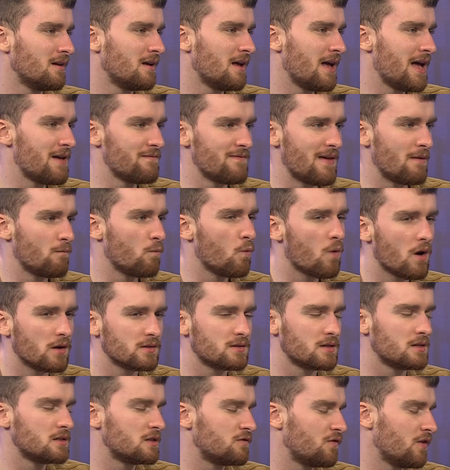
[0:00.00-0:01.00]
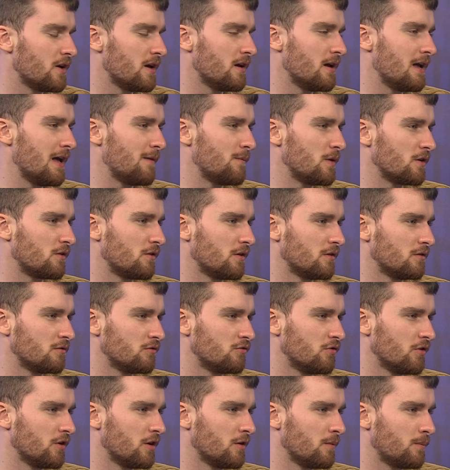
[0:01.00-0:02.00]
And then what does the immigrant
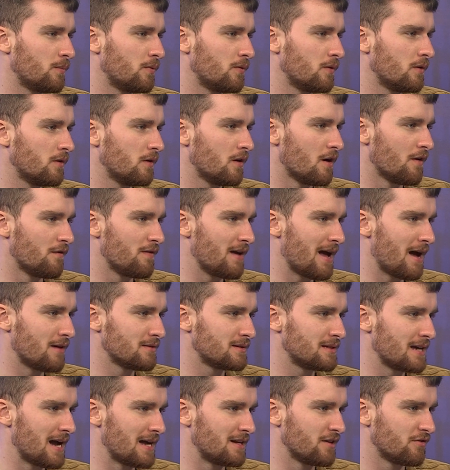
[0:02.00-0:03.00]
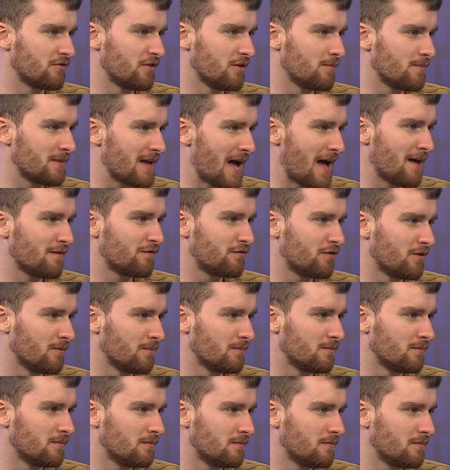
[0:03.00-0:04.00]
group or the outsider group get
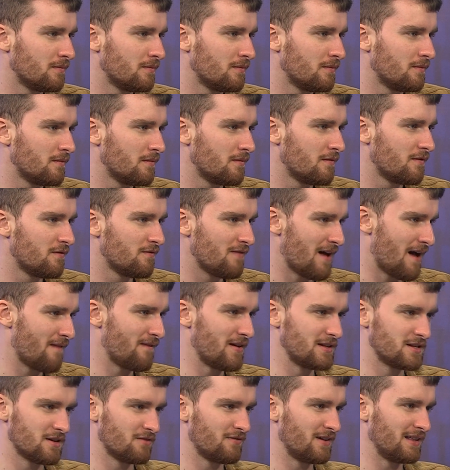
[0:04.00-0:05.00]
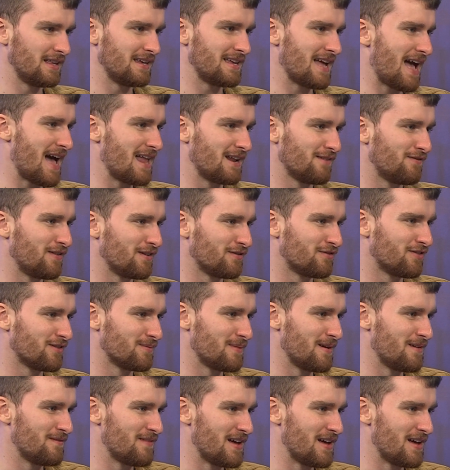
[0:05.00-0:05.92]
from that? They don't really get anything from it.